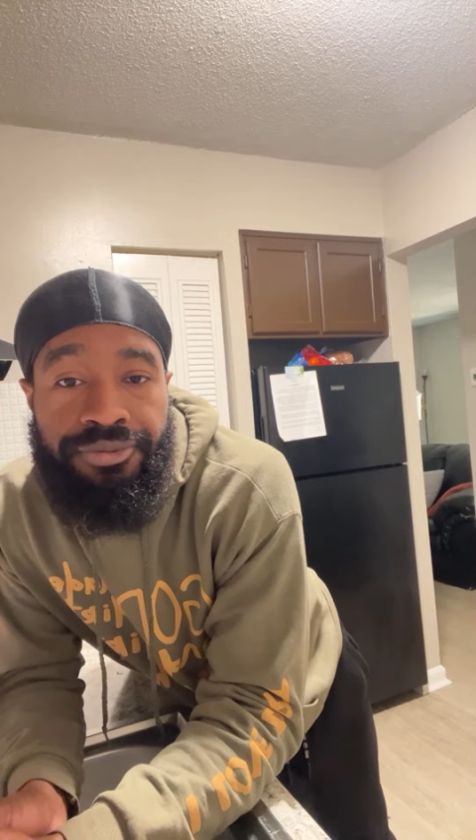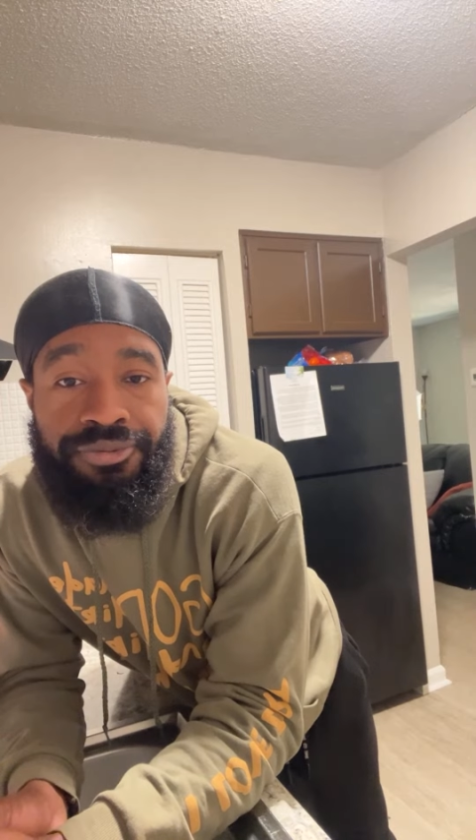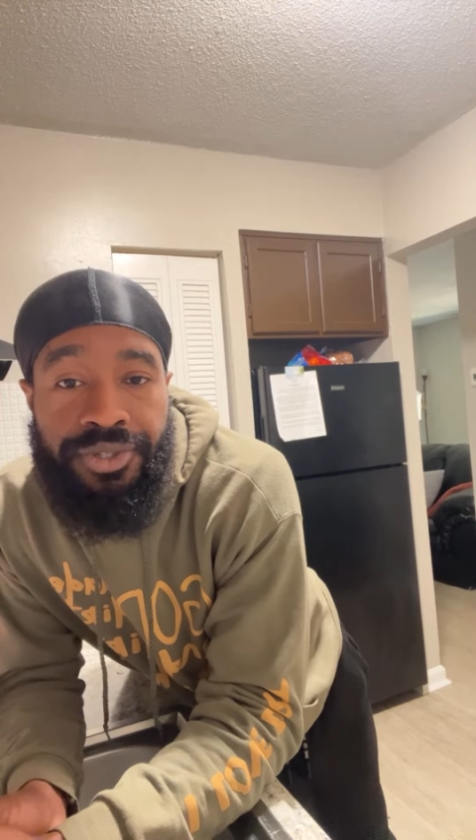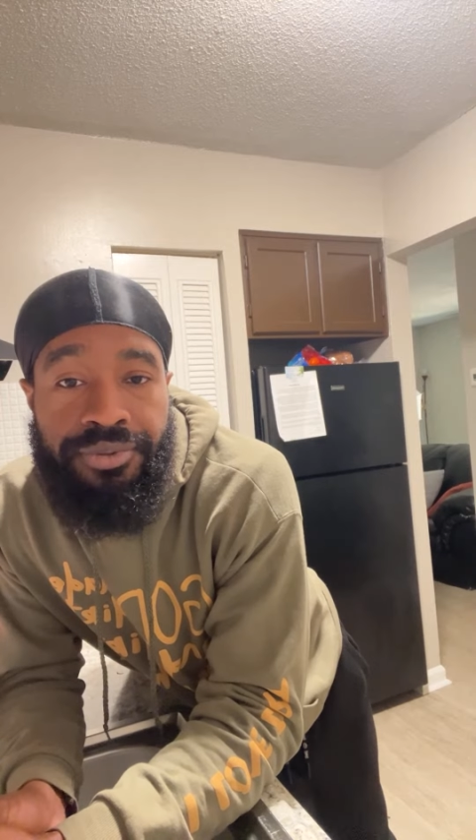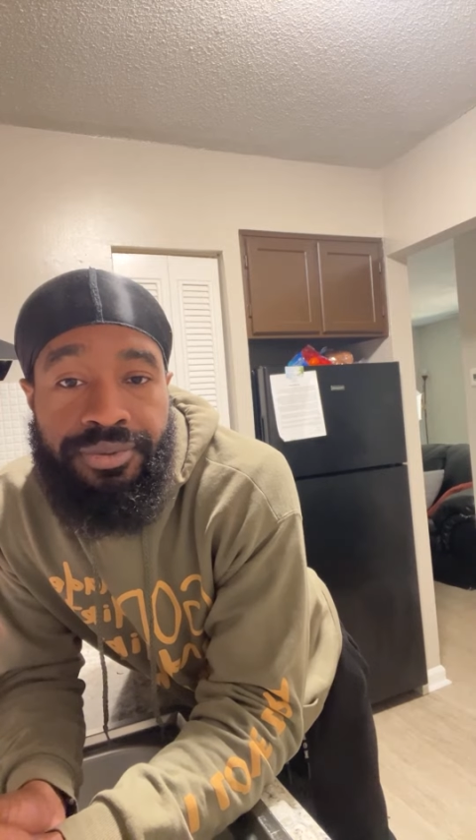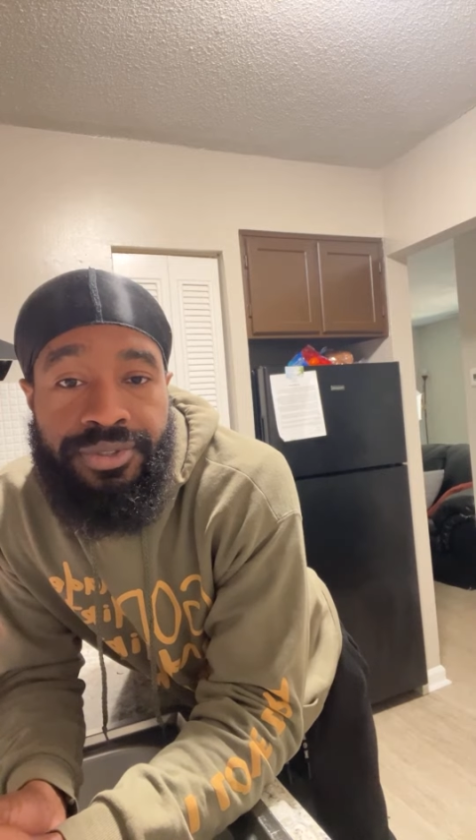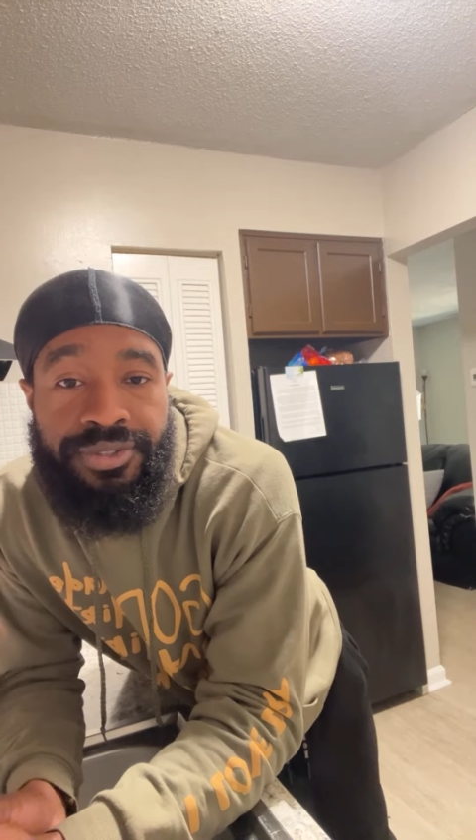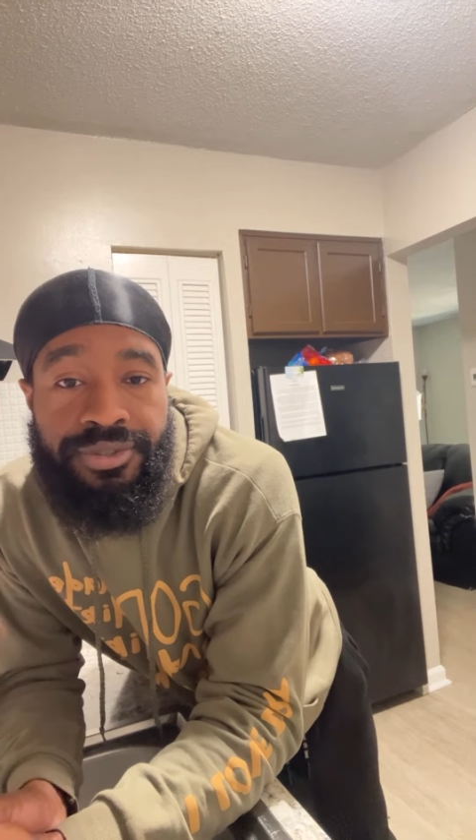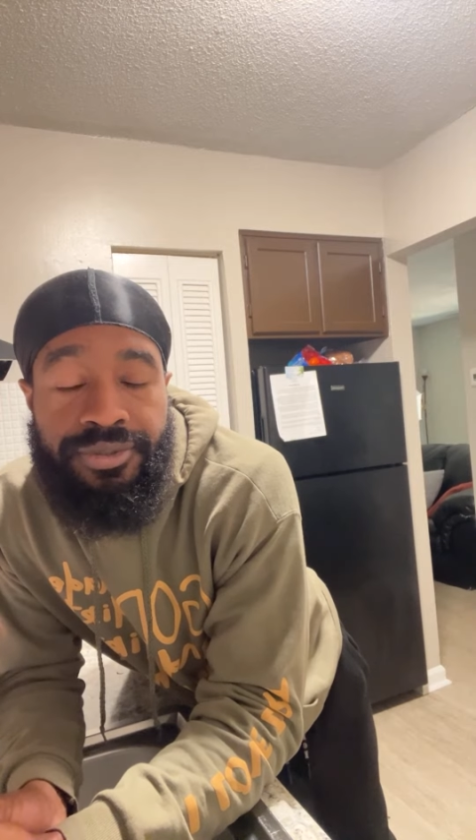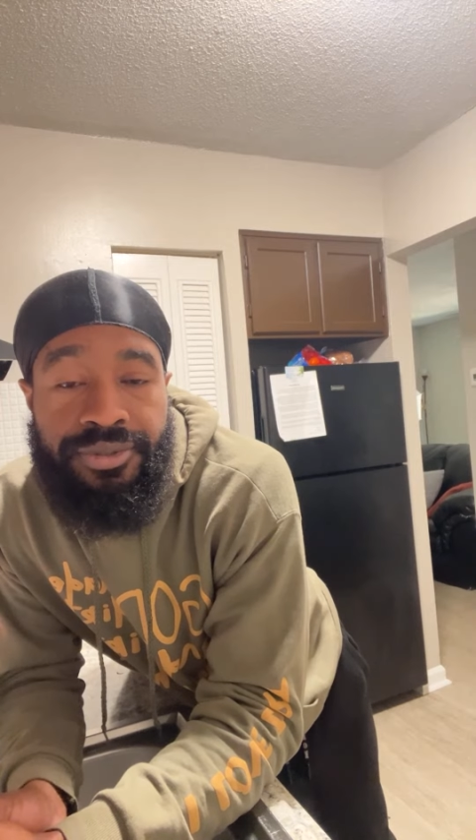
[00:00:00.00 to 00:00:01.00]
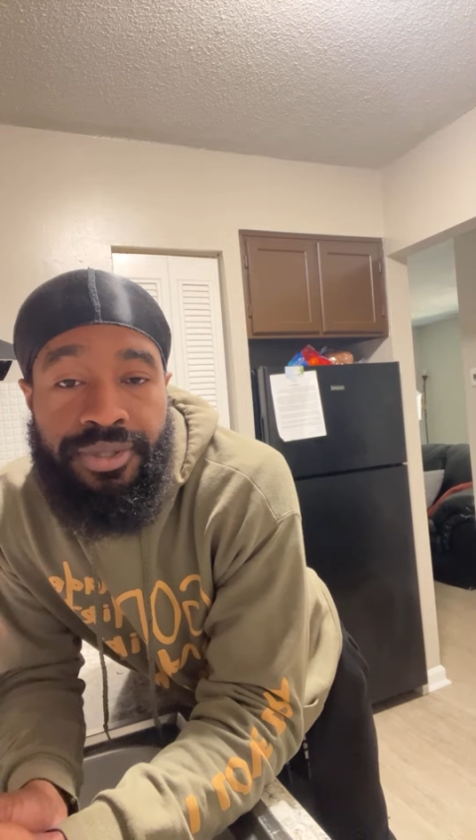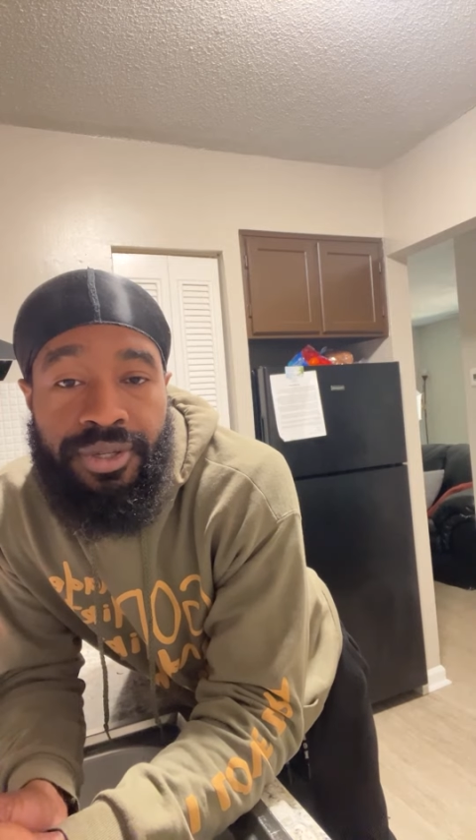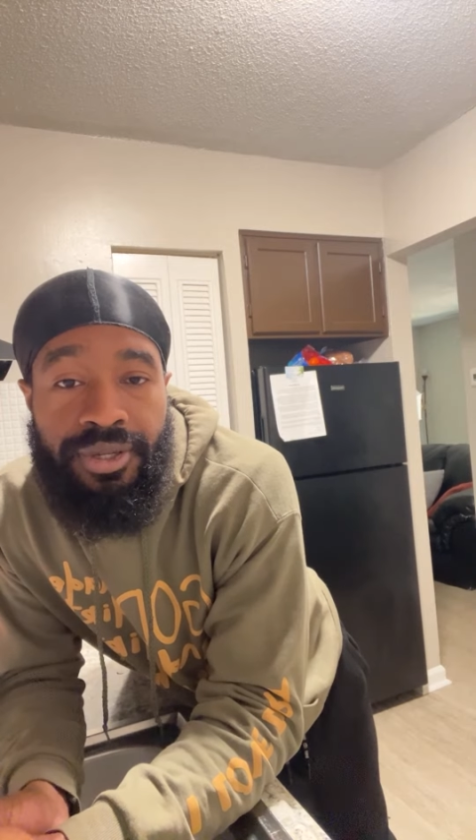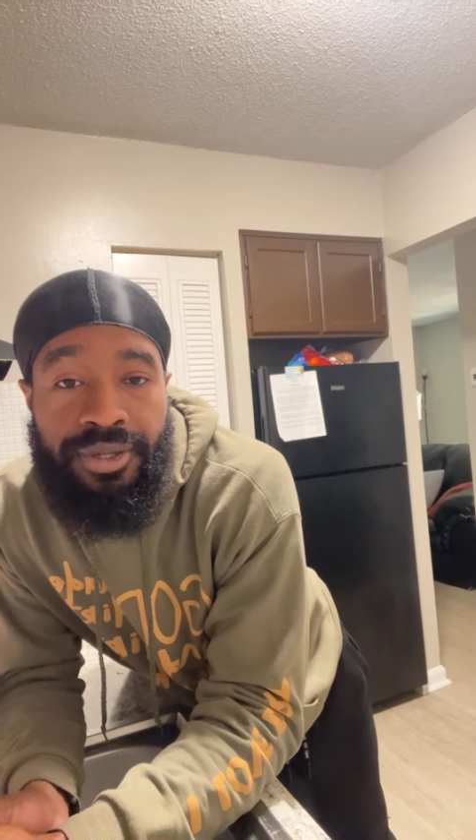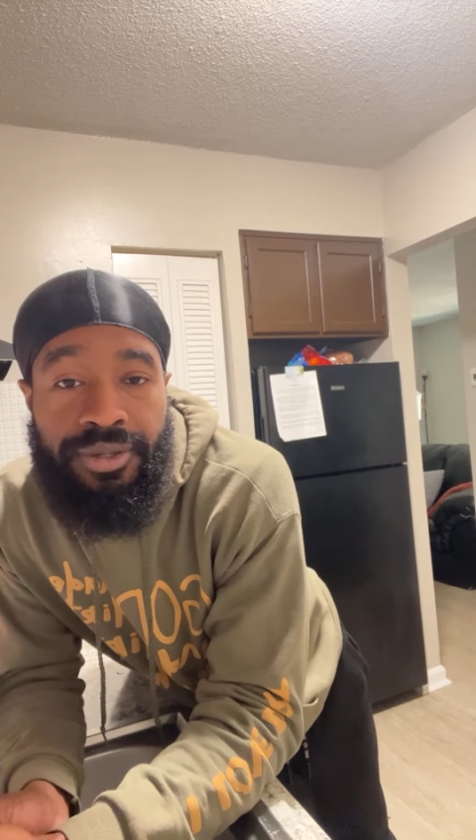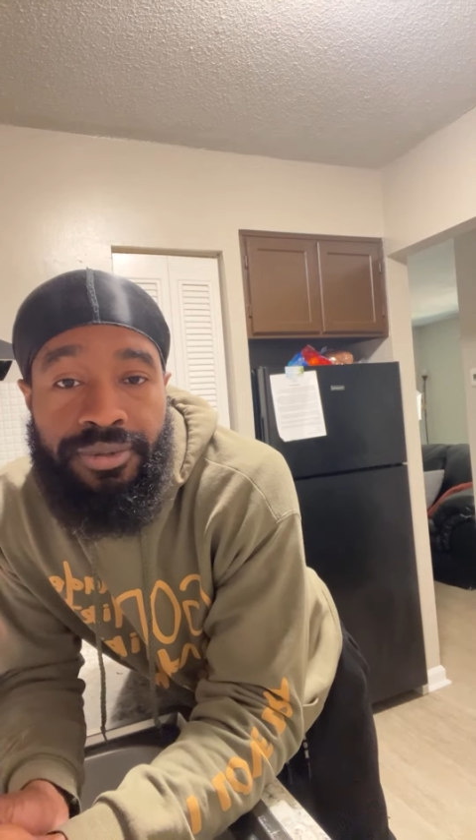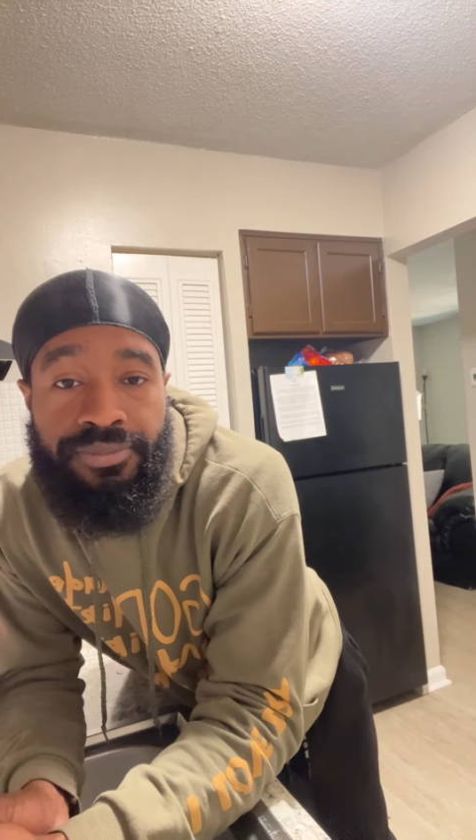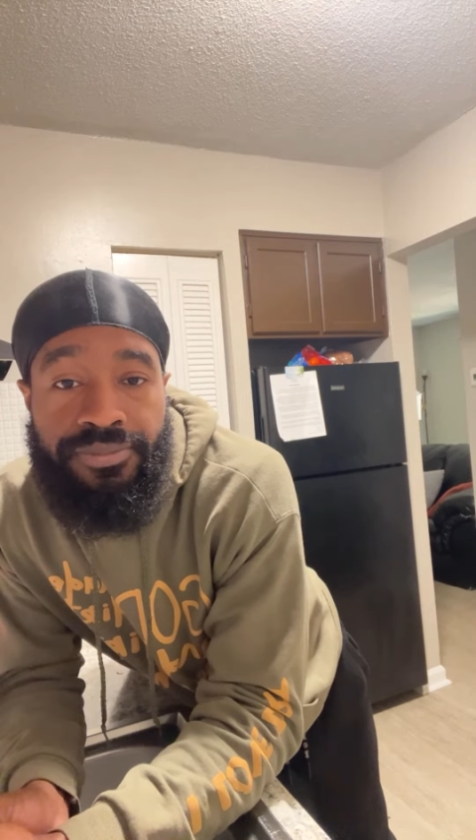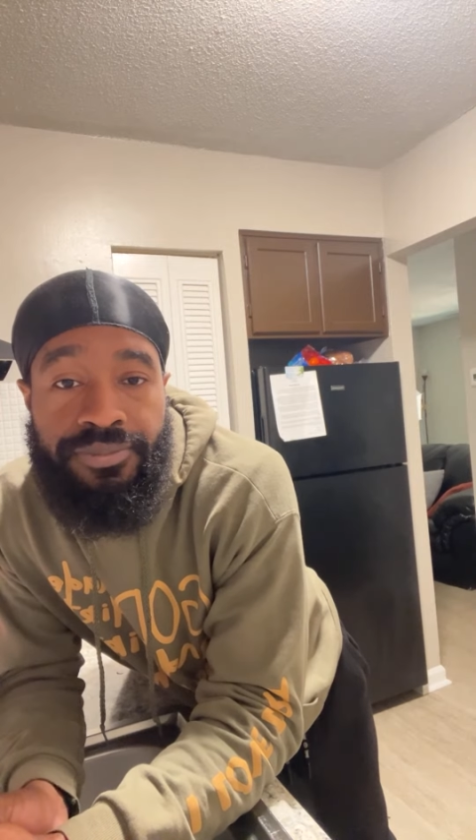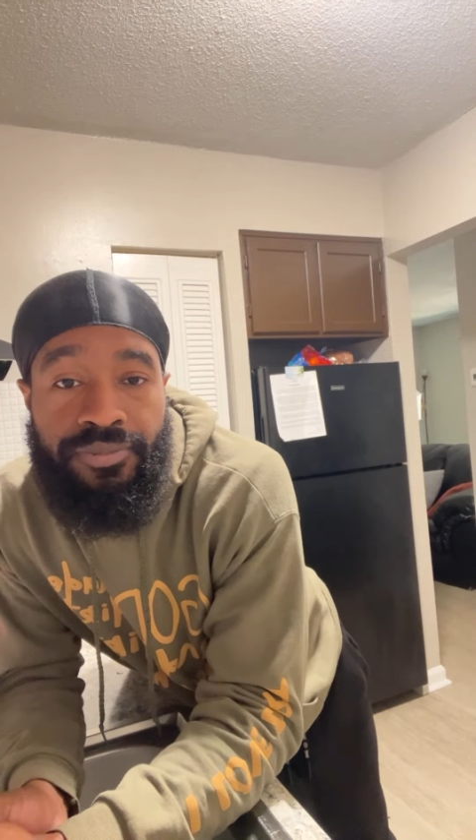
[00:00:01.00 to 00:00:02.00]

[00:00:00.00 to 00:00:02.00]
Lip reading: vote? Um,